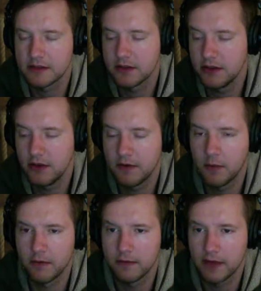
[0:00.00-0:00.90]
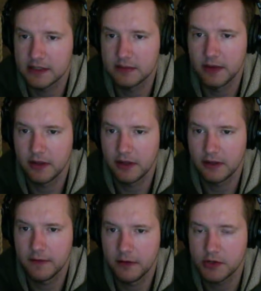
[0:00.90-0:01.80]
so that you have more flexibility in the
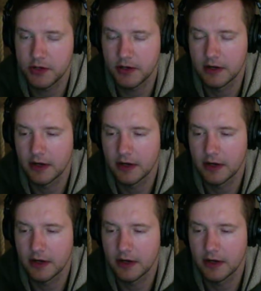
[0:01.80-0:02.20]
future,